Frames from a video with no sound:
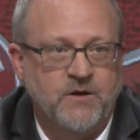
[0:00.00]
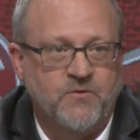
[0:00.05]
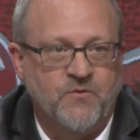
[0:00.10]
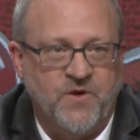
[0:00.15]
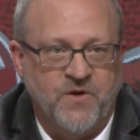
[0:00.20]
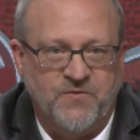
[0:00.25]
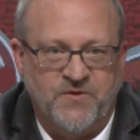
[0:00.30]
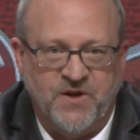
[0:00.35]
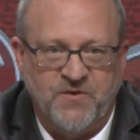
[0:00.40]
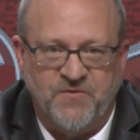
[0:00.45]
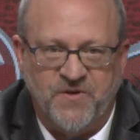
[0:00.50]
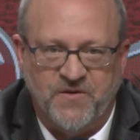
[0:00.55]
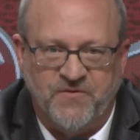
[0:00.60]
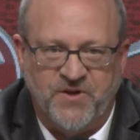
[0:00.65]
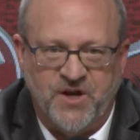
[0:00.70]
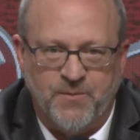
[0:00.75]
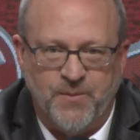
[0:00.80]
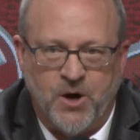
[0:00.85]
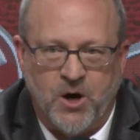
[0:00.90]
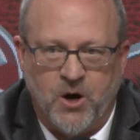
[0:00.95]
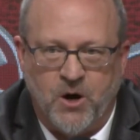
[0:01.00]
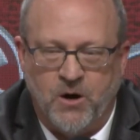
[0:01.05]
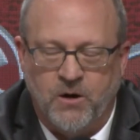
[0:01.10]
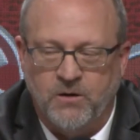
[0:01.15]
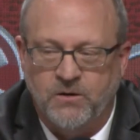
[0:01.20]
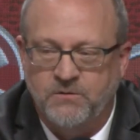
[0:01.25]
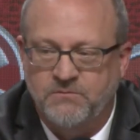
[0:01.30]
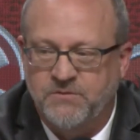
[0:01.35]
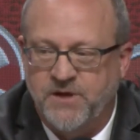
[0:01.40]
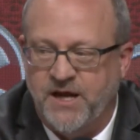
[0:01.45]
50-50
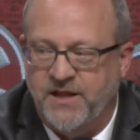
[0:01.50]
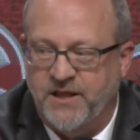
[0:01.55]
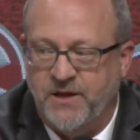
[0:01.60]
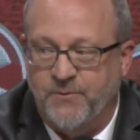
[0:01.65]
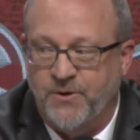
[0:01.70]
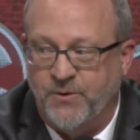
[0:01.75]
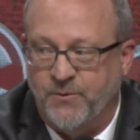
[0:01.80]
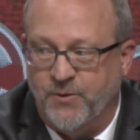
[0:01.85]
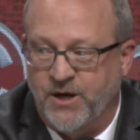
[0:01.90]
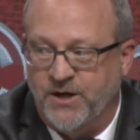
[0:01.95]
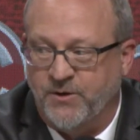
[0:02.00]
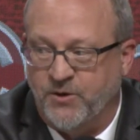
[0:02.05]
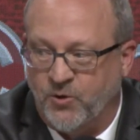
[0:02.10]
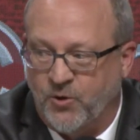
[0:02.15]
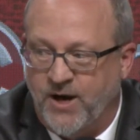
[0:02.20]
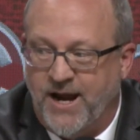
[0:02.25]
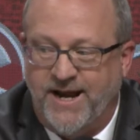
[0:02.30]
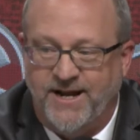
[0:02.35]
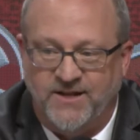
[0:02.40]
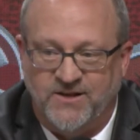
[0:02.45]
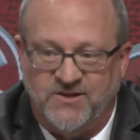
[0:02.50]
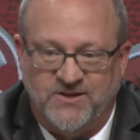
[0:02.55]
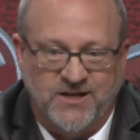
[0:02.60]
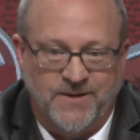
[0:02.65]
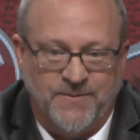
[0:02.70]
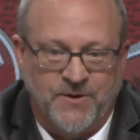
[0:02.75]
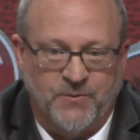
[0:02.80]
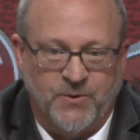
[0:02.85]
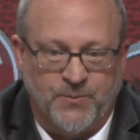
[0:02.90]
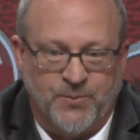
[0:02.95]
ball, and then we created some
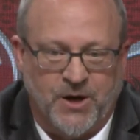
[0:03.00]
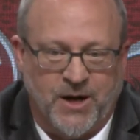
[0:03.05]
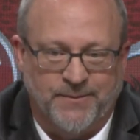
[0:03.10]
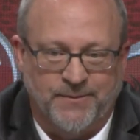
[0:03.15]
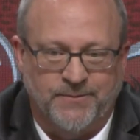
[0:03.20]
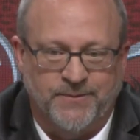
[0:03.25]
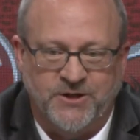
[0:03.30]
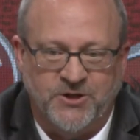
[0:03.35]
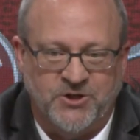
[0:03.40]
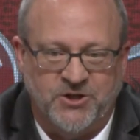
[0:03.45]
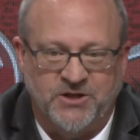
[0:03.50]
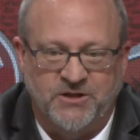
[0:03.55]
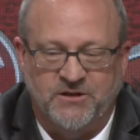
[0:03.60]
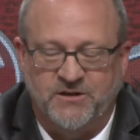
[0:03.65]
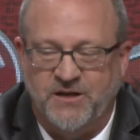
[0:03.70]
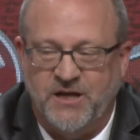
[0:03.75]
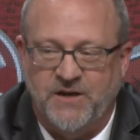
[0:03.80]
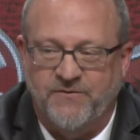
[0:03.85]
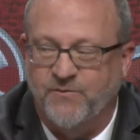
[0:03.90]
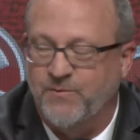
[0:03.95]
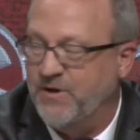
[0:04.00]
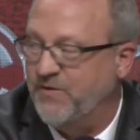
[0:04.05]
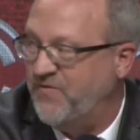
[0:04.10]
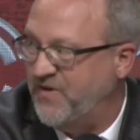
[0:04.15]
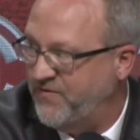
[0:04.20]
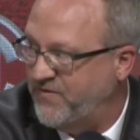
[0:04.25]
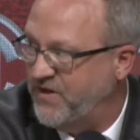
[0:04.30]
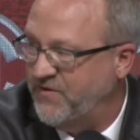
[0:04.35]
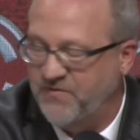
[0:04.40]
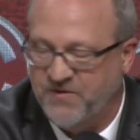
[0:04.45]
that we probably shouldn't even been
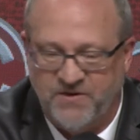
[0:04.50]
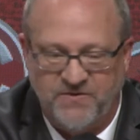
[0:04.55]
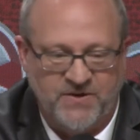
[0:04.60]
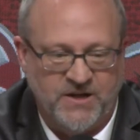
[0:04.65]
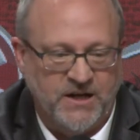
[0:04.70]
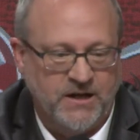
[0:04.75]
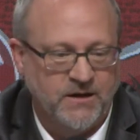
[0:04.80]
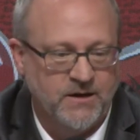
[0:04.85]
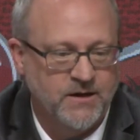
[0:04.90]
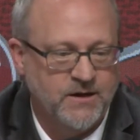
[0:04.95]
50-50.